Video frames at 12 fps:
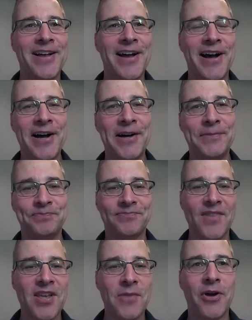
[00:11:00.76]

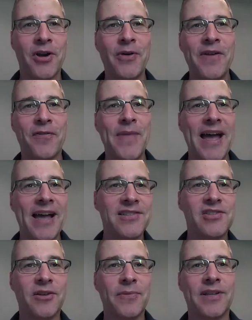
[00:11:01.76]
But away from that, let's
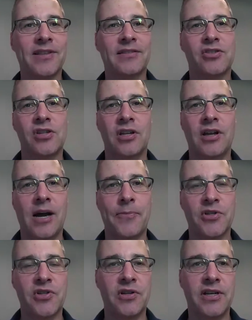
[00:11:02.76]
talk about
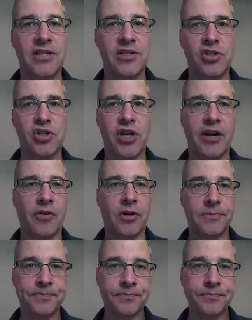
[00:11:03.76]
opportunities in
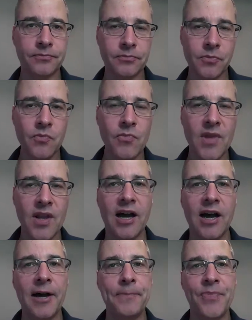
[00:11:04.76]
general.
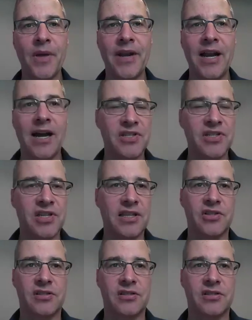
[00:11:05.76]
I mean, obviously,
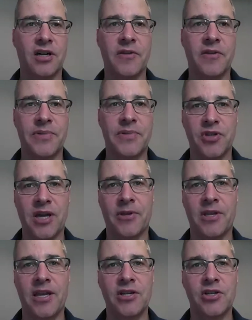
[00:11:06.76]
there's a ton of potential
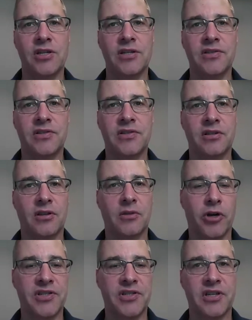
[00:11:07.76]
applications. You could
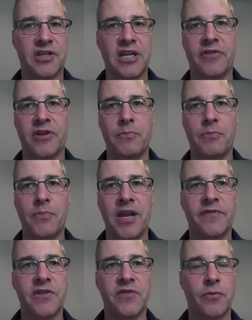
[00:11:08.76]
bring significant
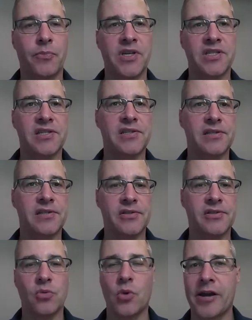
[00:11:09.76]
benefits for
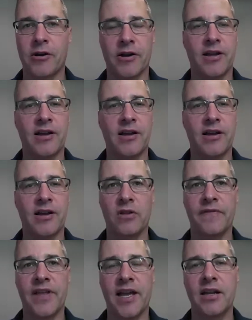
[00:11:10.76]
businesses, the wider economy, and all
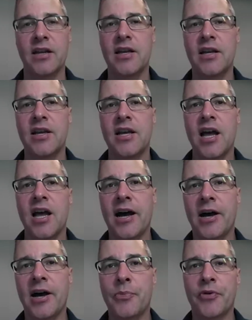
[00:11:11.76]
of
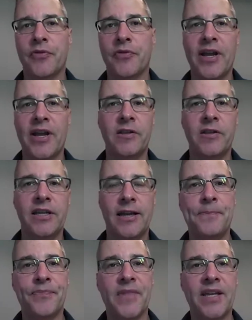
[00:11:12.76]
that. But frankly,
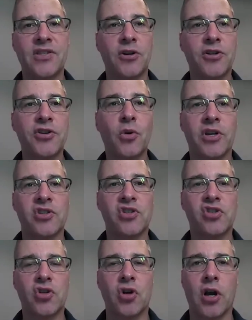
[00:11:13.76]
it's hard to know where to
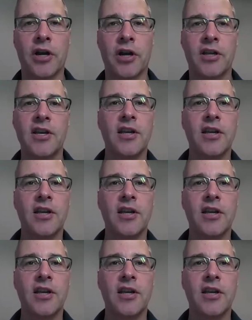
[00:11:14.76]
start.